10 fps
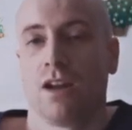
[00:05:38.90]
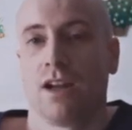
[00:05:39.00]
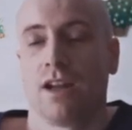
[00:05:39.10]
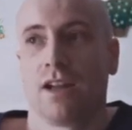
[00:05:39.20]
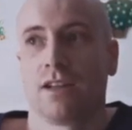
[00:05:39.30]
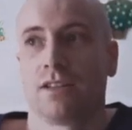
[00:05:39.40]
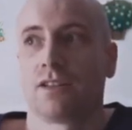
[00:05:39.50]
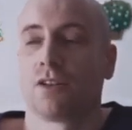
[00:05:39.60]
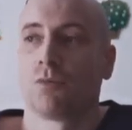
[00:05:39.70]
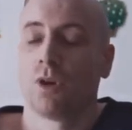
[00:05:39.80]
And
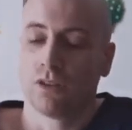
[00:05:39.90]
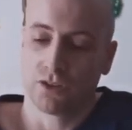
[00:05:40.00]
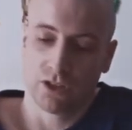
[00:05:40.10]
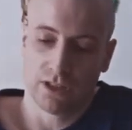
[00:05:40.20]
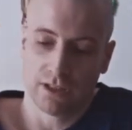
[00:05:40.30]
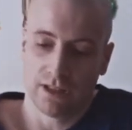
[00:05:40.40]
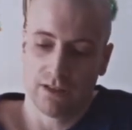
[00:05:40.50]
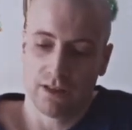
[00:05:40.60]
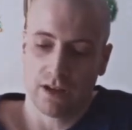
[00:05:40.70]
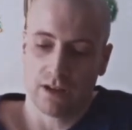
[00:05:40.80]
while she's
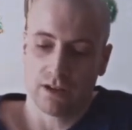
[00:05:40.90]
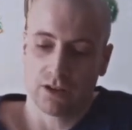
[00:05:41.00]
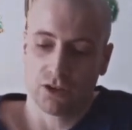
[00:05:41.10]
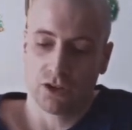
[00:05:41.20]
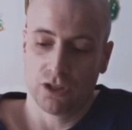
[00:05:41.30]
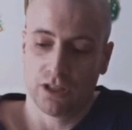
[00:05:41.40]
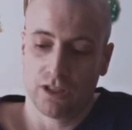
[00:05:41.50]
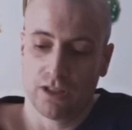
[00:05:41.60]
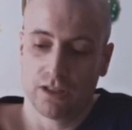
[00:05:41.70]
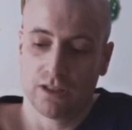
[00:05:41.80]
in there,
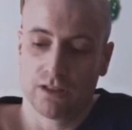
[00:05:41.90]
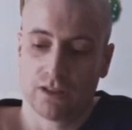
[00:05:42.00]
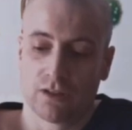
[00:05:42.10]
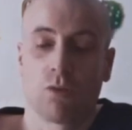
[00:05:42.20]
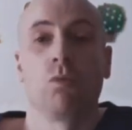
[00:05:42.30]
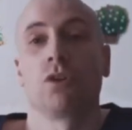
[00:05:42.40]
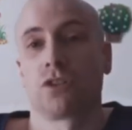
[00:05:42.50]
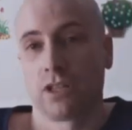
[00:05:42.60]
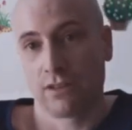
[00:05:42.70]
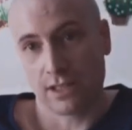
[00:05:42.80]
she is
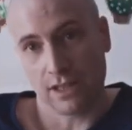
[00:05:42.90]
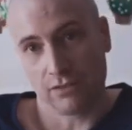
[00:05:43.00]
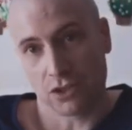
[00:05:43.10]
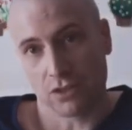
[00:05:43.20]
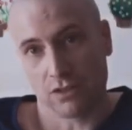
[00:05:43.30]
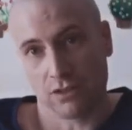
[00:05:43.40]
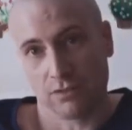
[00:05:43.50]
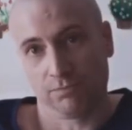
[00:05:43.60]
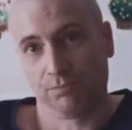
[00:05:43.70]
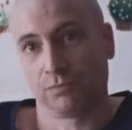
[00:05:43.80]
watching the television.
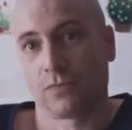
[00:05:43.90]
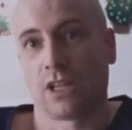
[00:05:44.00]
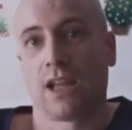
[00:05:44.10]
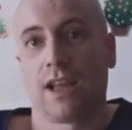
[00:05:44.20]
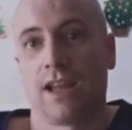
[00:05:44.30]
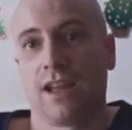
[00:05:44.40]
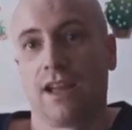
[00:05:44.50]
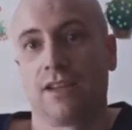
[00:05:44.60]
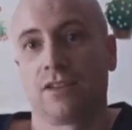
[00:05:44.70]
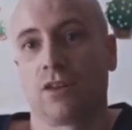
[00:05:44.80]

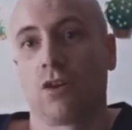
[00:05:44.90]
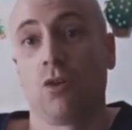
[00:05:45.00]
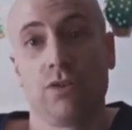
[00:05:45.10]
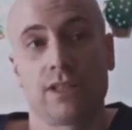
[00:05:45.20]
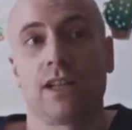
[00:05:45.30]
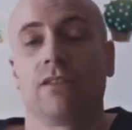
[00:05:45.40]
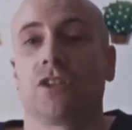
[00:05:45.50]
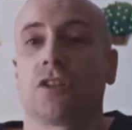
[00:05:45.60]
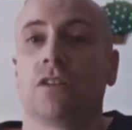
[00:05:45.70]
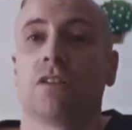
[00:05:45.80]
And on the
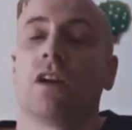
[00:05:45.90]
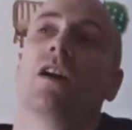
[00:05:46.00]
television,